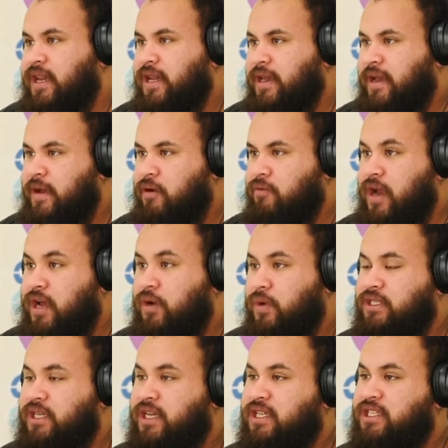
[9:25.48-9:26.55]
around
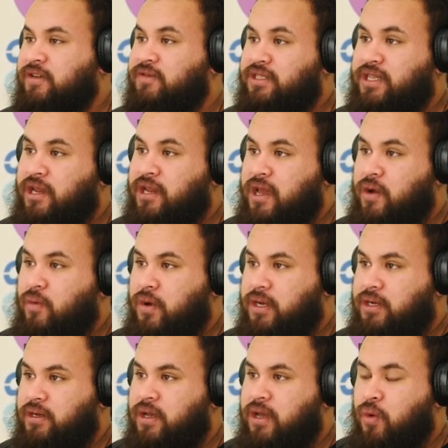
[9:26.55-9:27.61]
110 instead of starting at
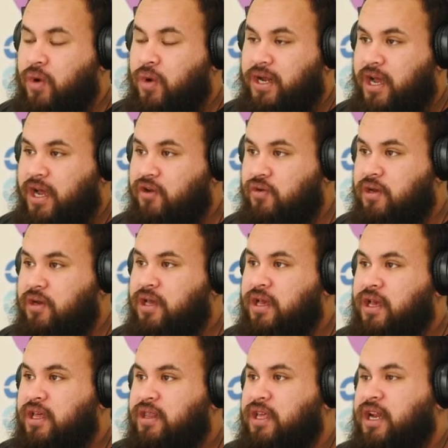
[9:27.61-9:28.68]
100,
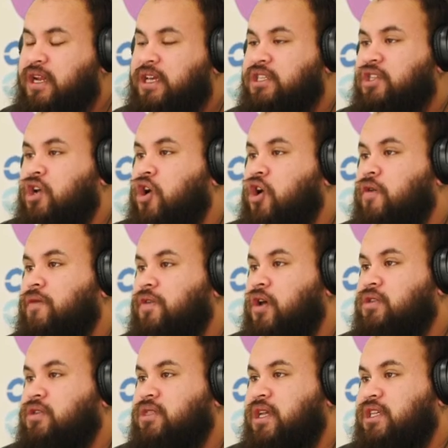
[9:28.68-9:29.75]
then at least over
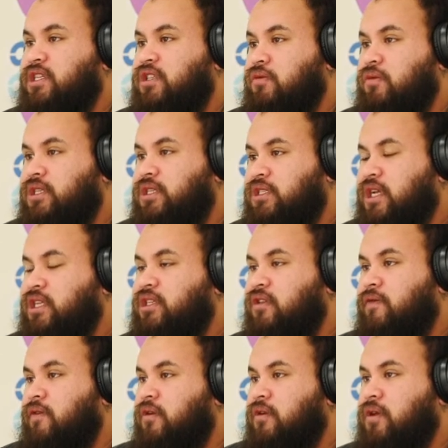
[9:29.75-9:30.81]
those next 3 sets in the
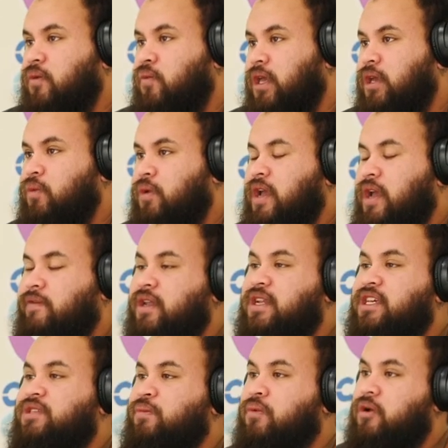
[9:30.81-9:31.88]
following week, we have at
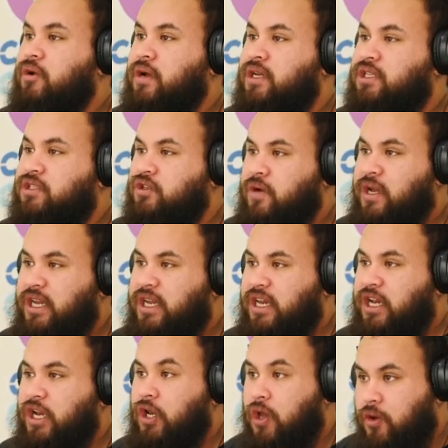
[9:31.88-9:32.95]
least progressed
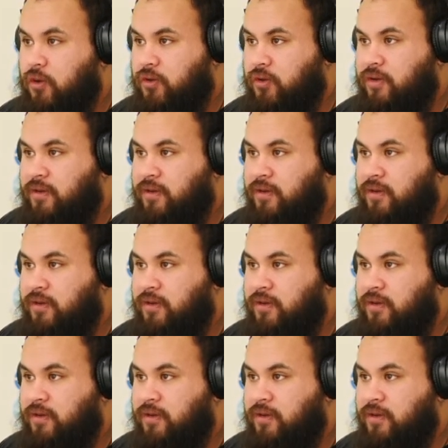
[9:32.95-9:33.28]
training load.